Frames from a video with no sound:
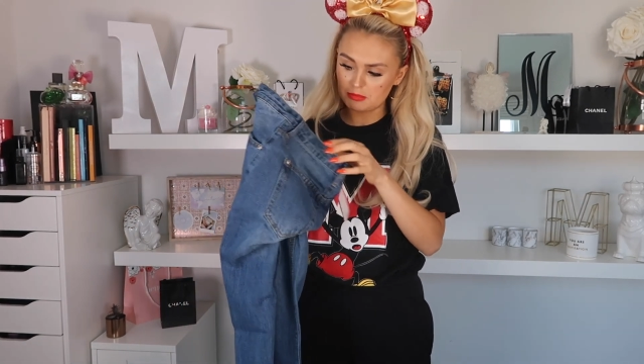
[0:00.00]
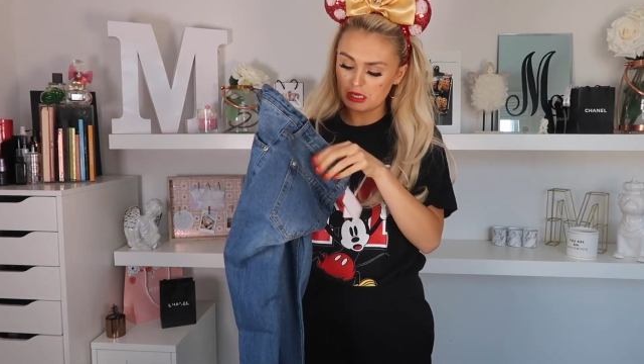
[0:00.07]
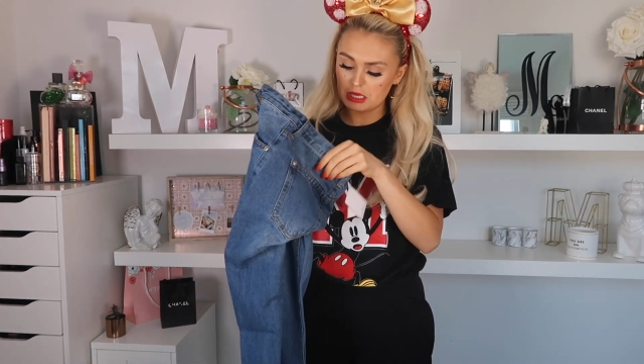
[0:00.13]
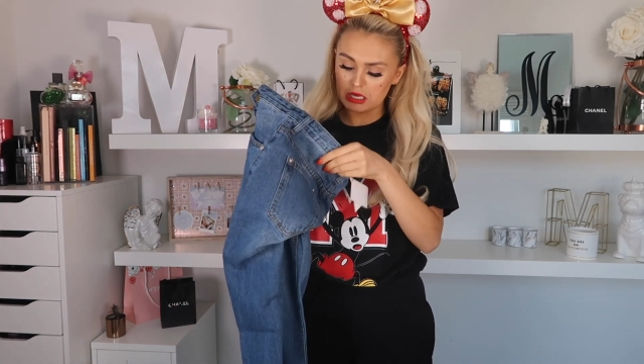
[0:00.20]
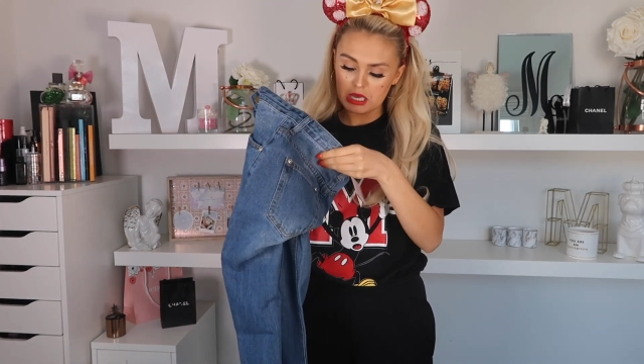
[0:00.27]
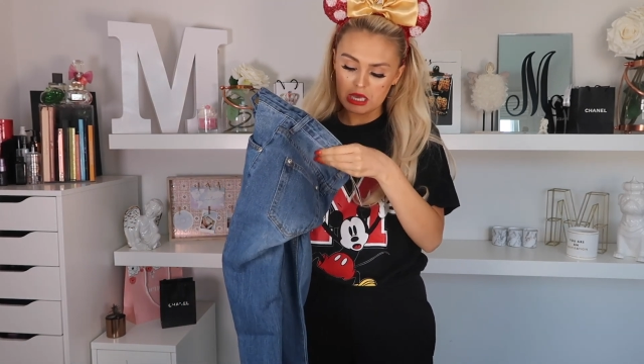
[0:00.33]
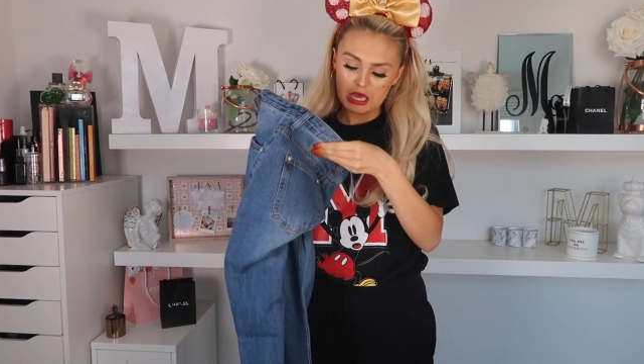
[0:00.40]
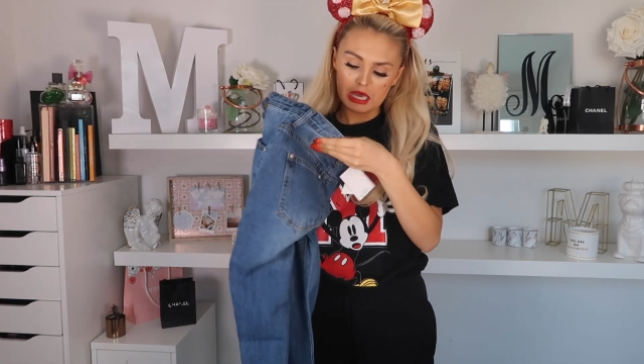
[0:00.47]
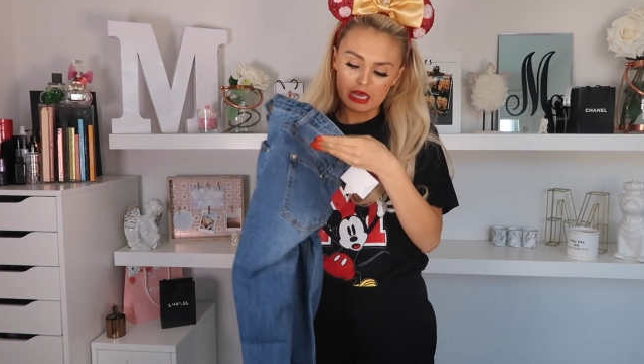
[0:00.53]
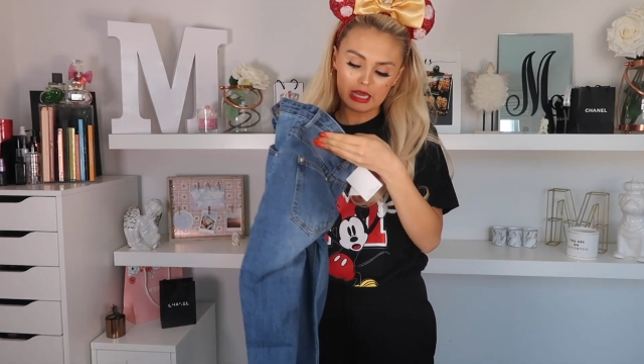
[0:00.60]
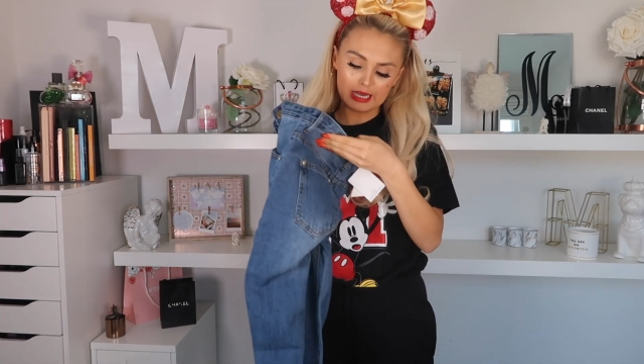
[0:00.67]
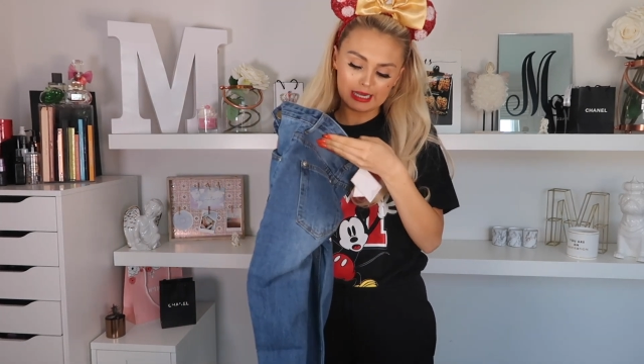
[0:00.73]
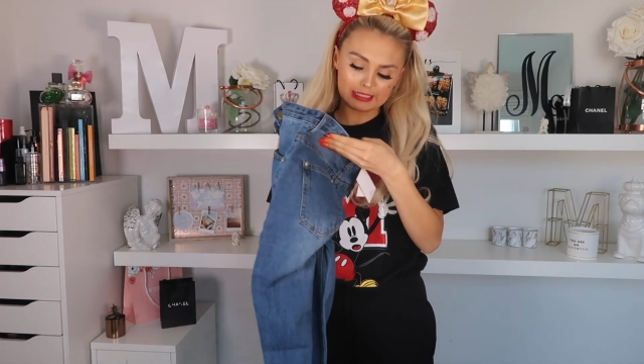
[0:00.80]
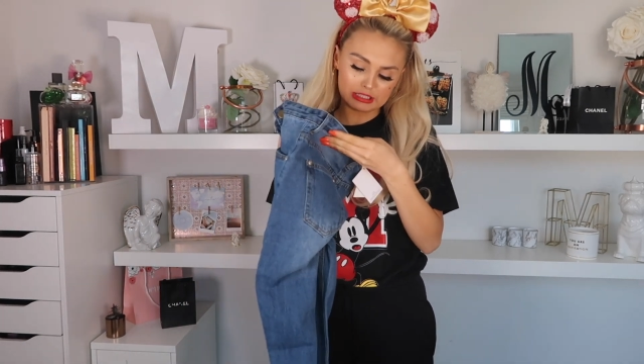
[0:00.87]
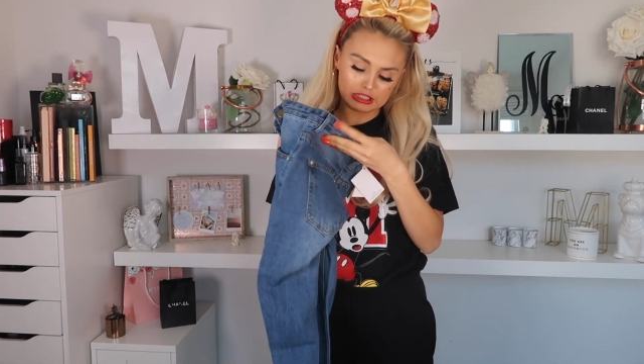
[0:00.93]
me.
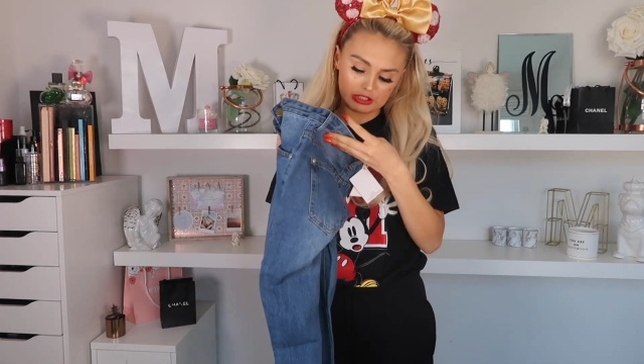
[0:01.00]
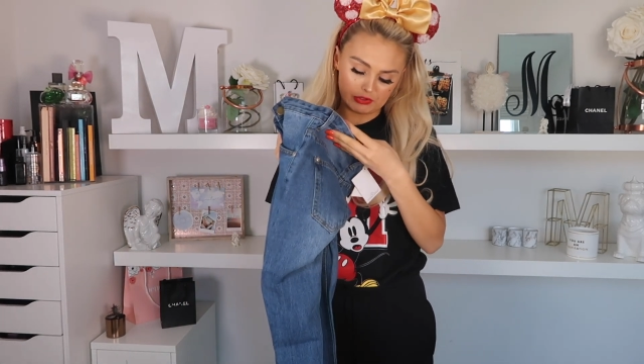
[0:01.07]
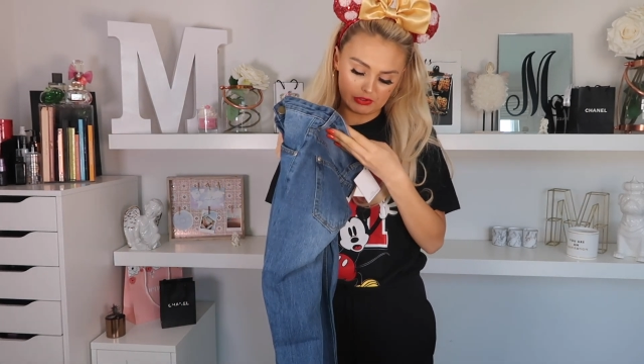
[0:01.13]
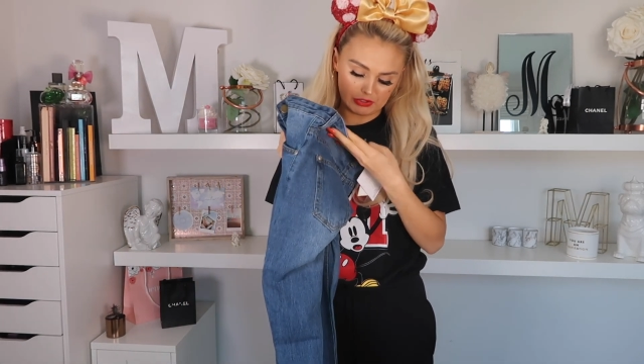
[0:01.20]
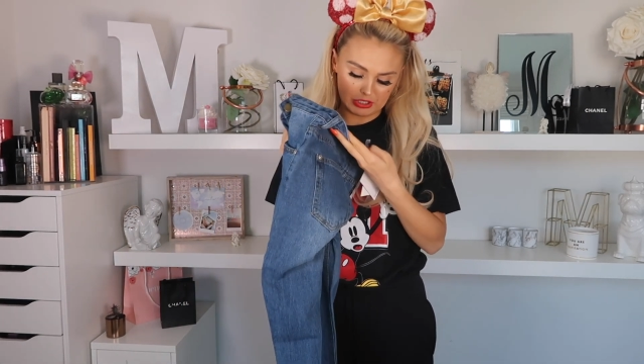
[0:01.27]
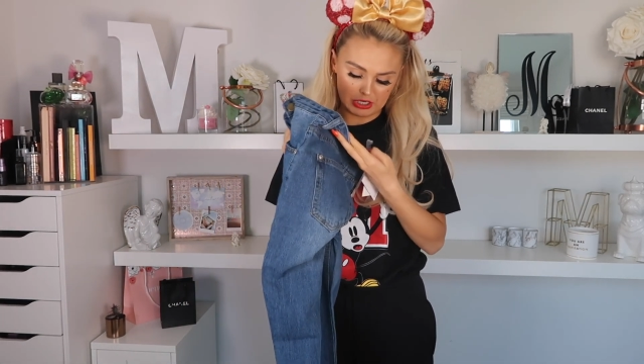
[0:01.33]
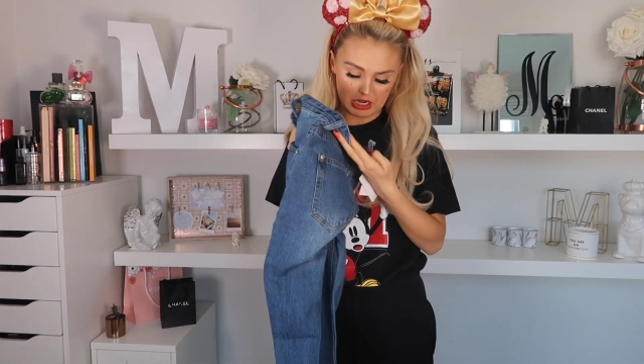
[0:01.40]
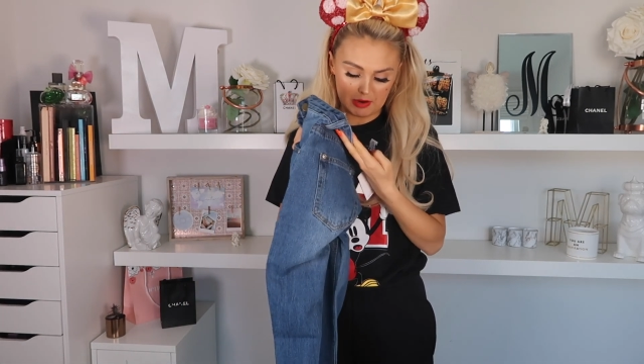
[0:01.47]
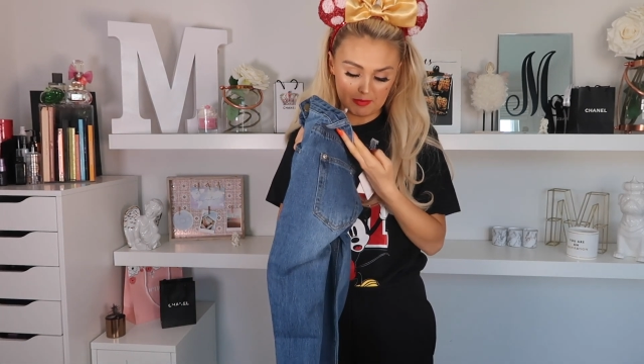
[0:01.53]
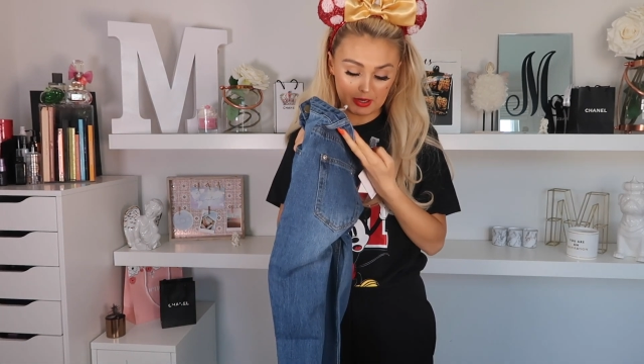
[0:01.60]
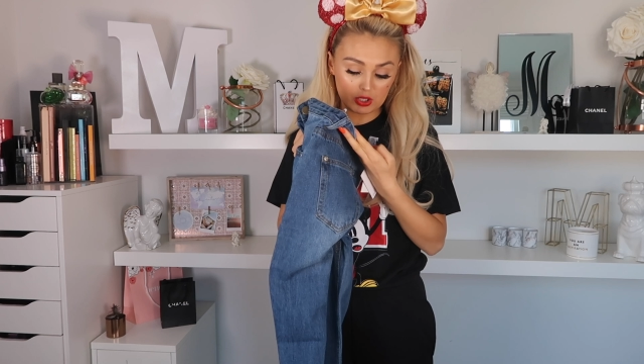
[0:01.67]
I do not know.